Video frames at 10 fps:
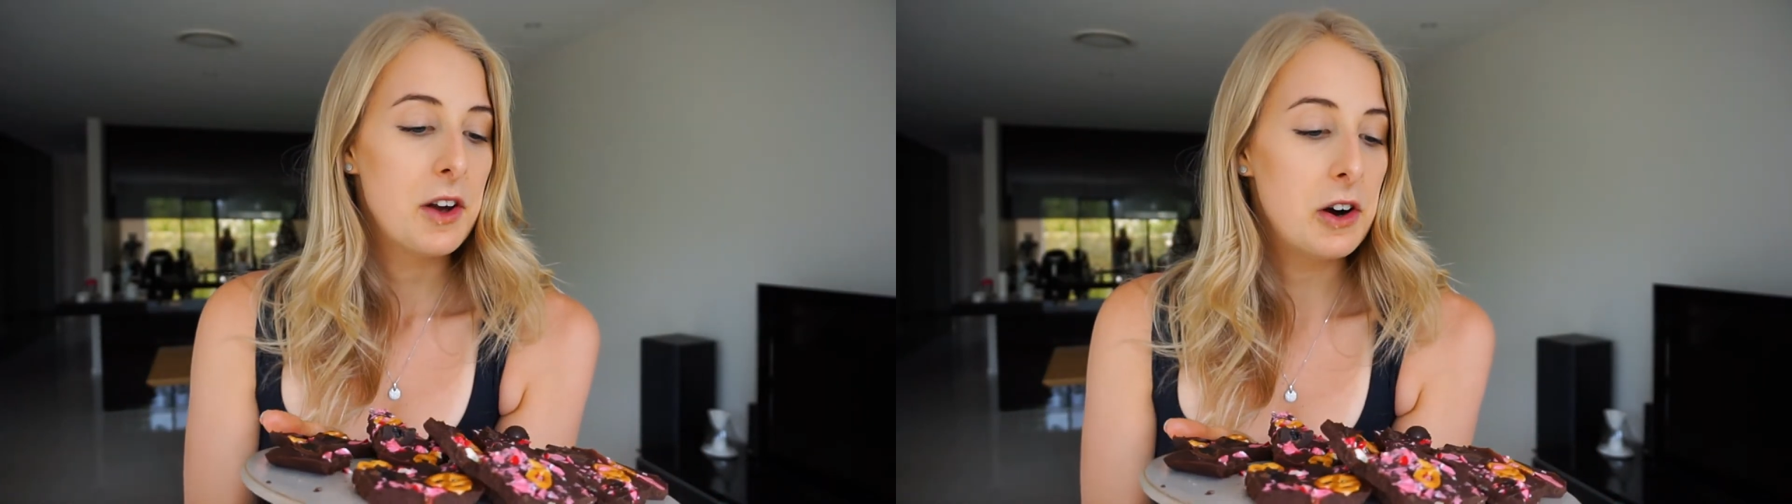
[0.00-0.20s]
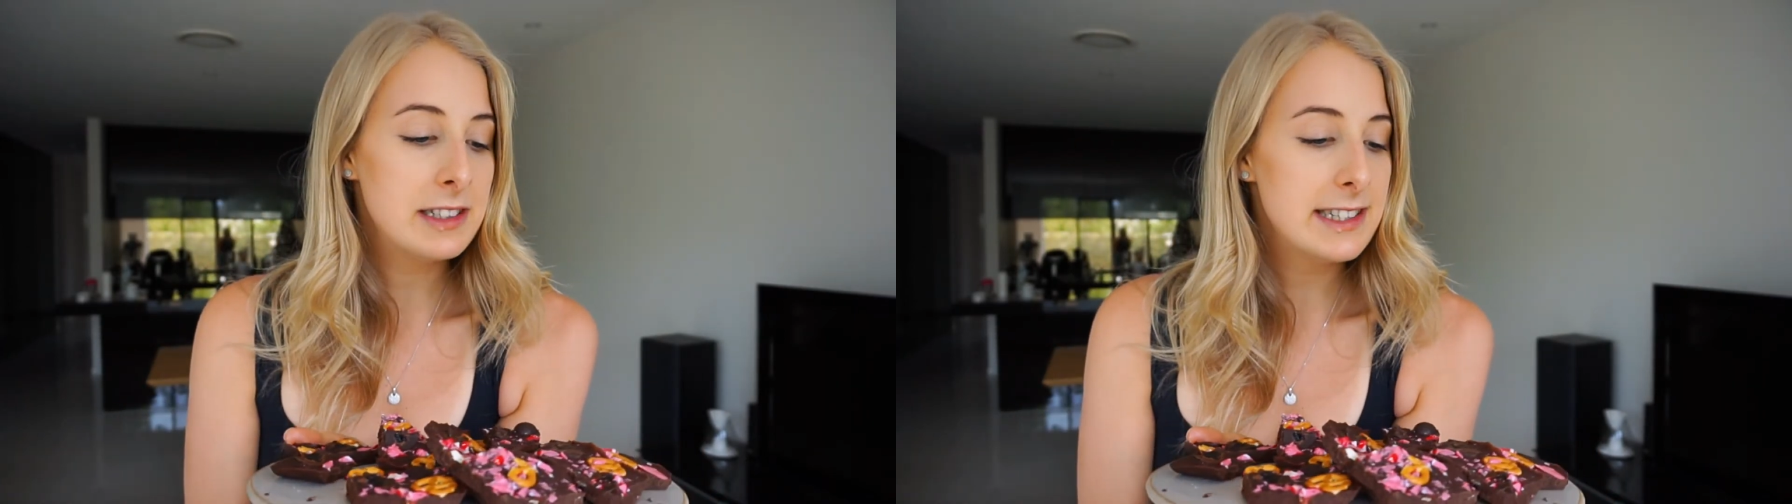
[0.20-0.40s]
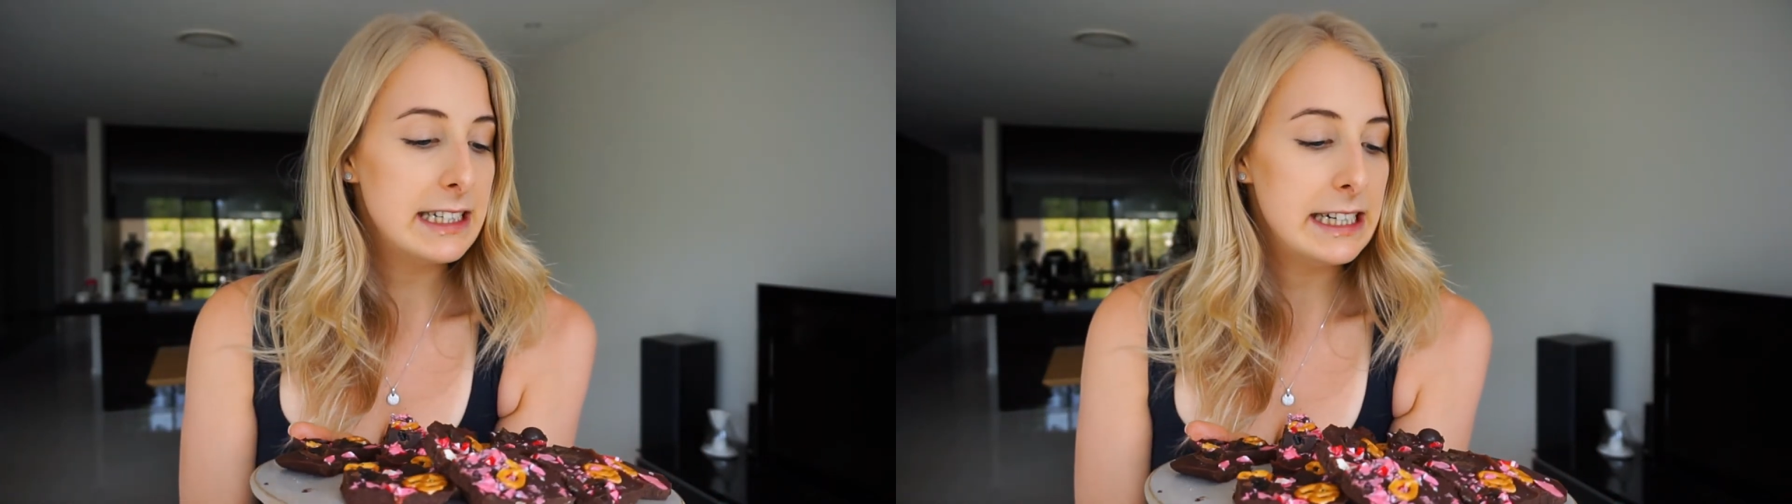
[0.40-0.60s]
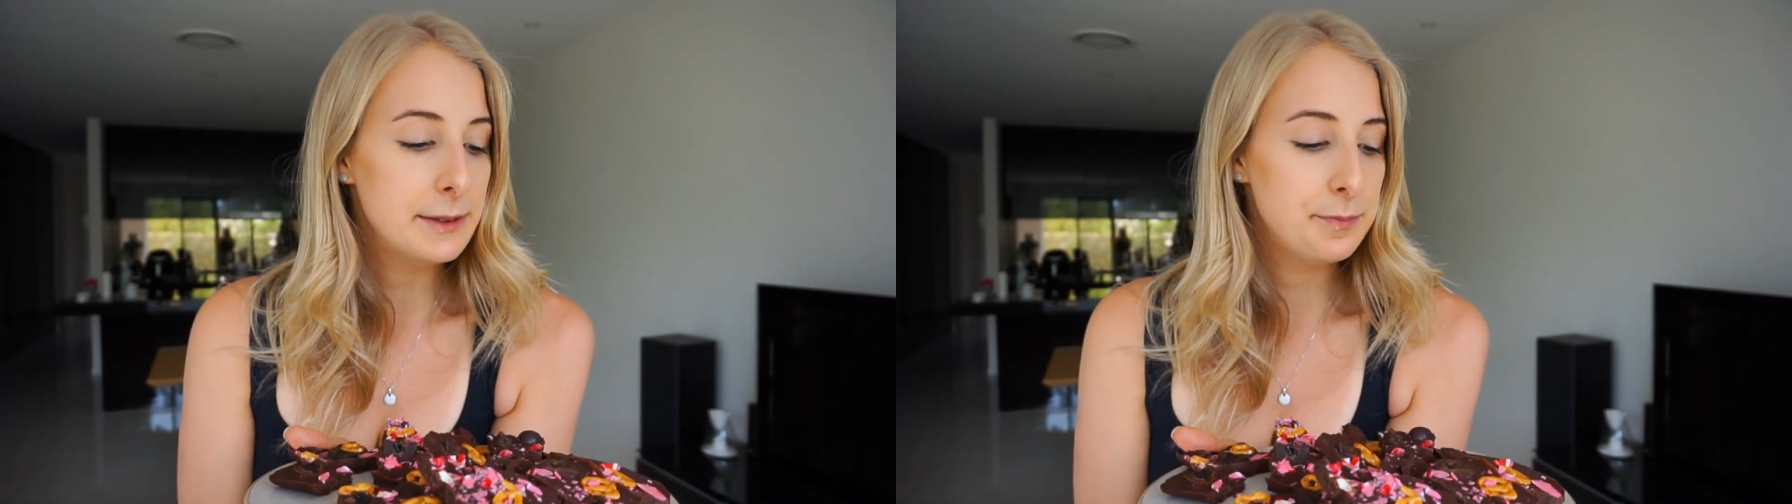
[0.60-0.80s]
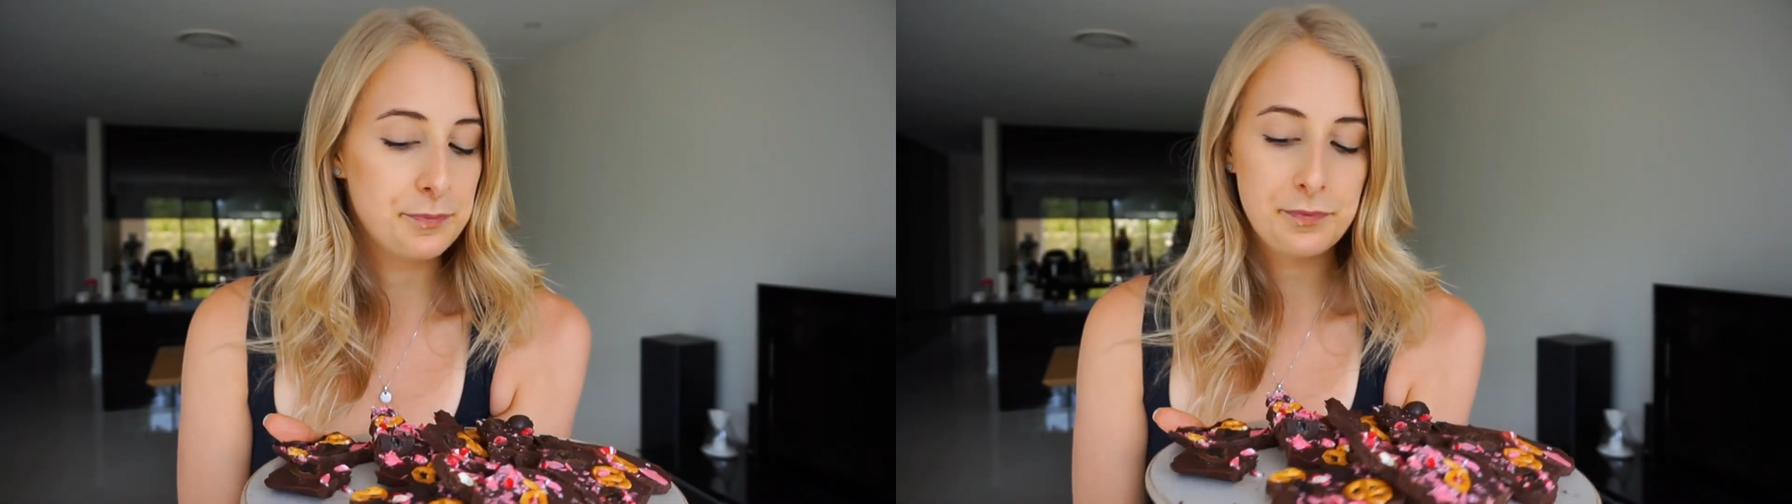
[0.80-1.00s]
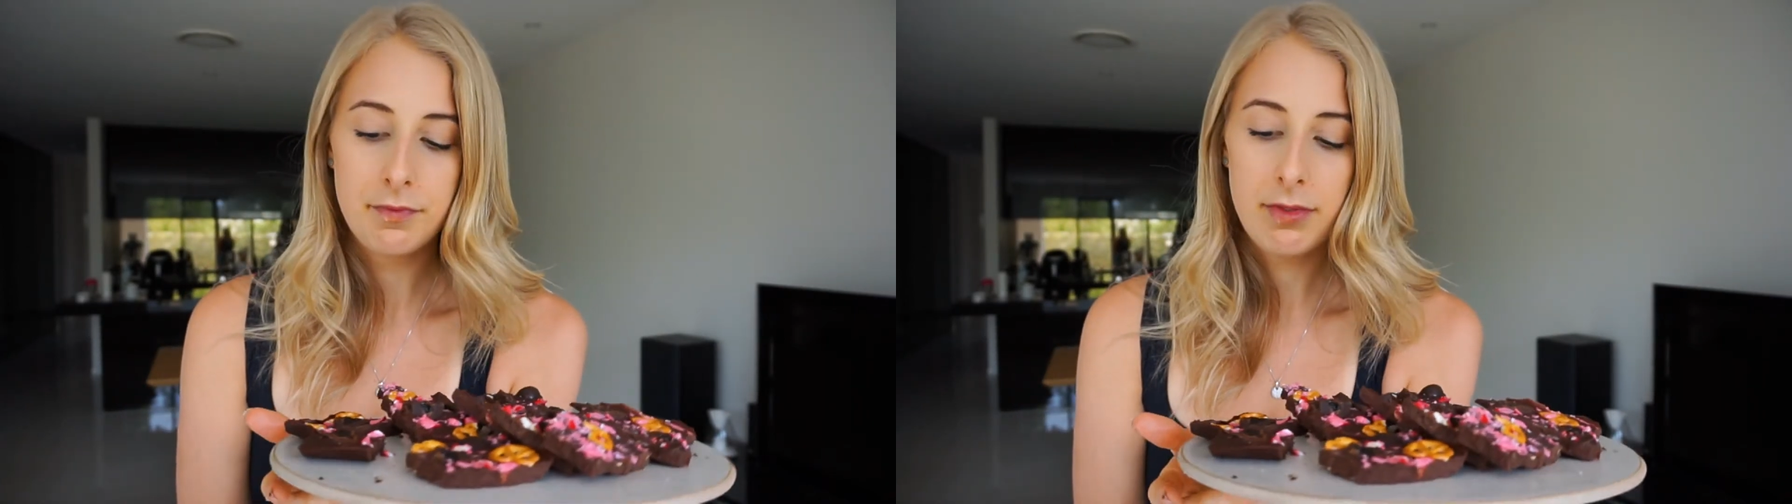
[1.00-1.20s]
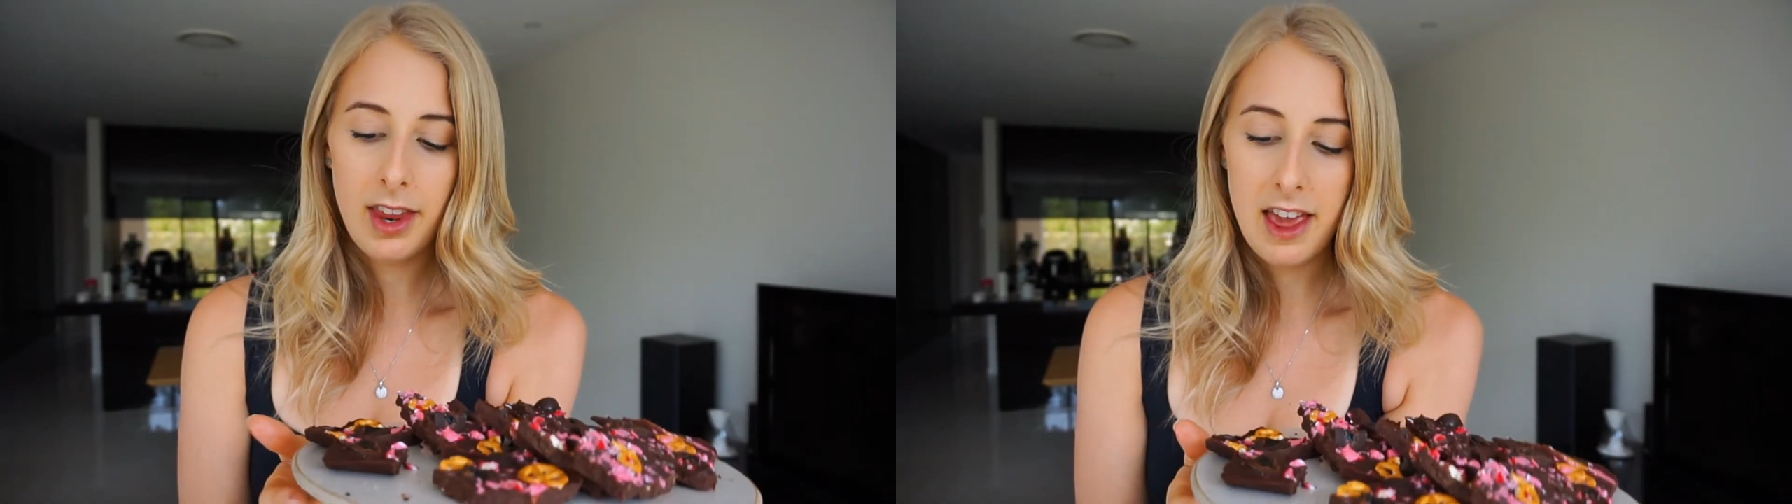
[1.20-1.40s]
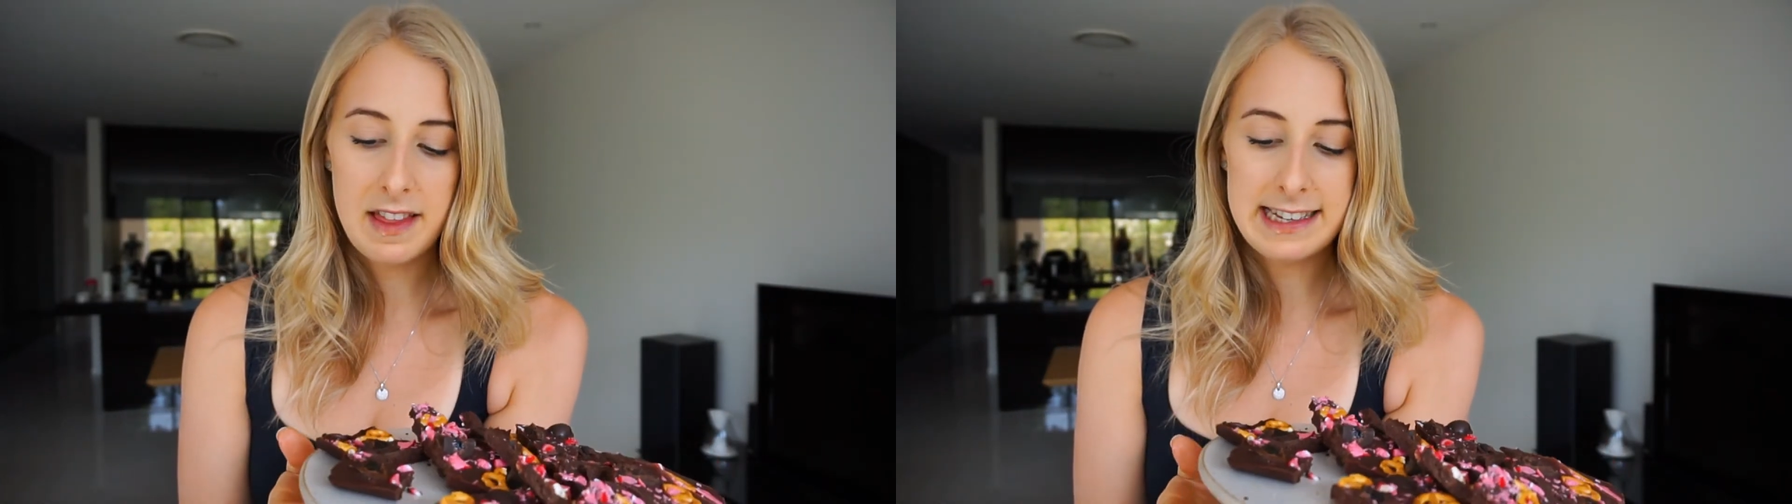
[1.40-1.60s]
Honestly,
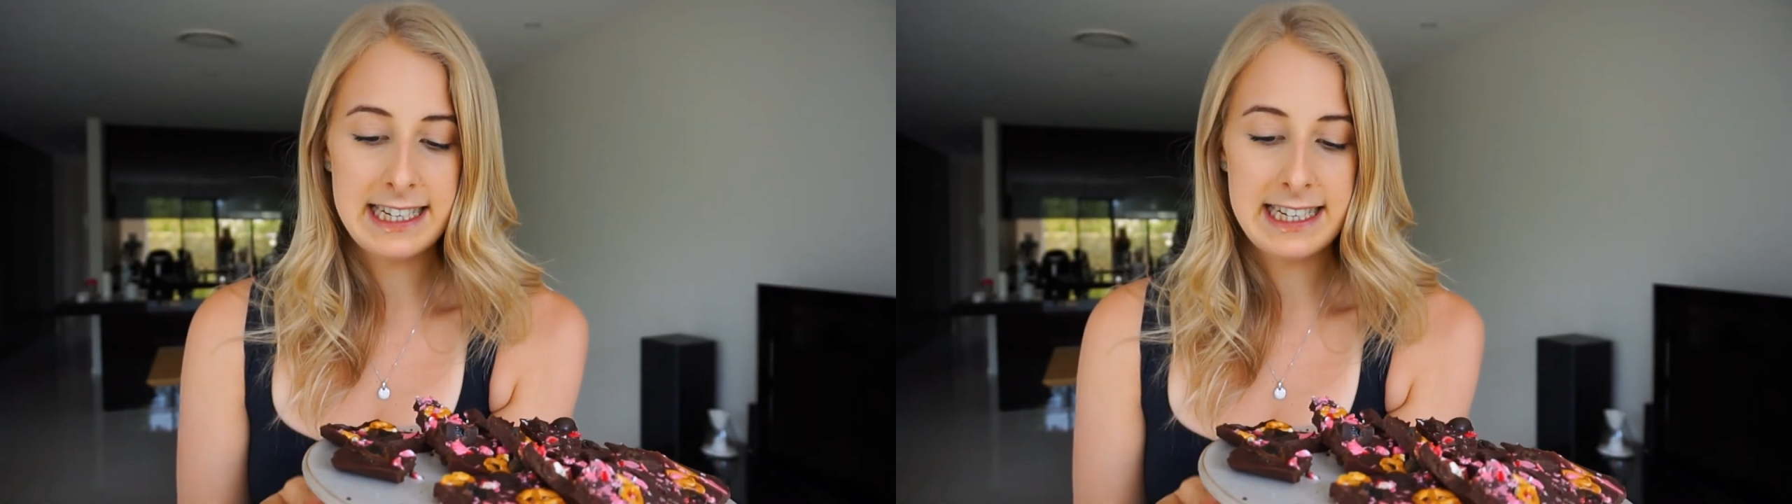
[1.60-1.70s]
this